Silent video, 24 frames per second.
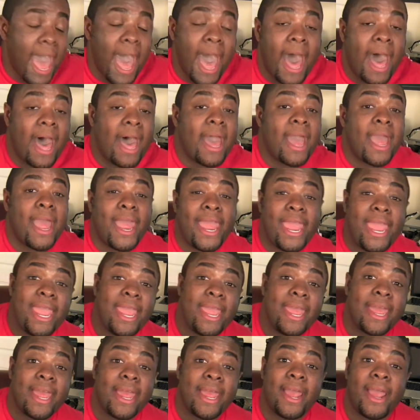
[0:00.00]

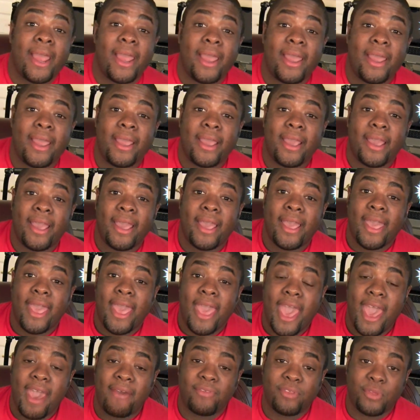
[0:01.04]
I
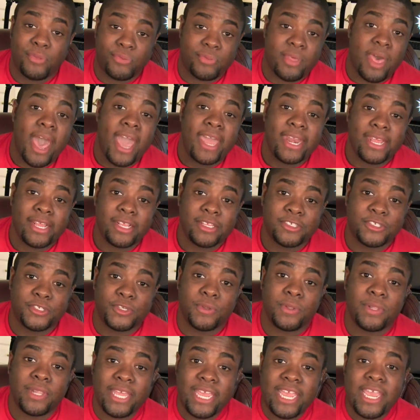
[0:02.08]
have decided
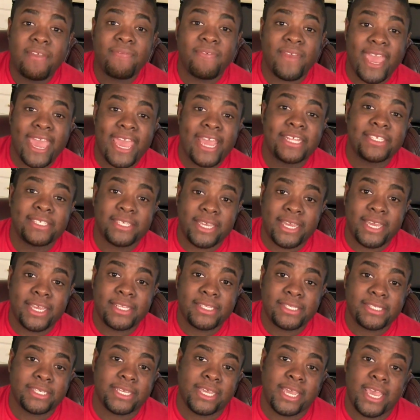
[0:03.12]
to leave
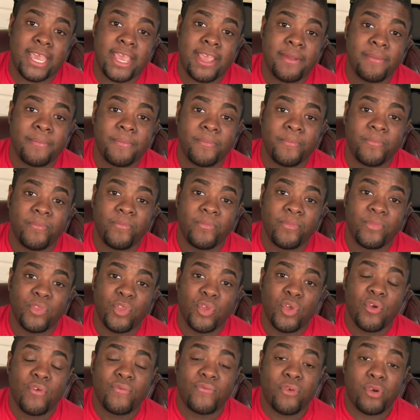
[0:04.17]
AT&T
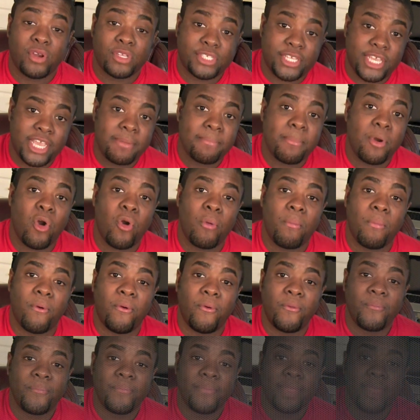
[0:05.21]
for T-Mobile.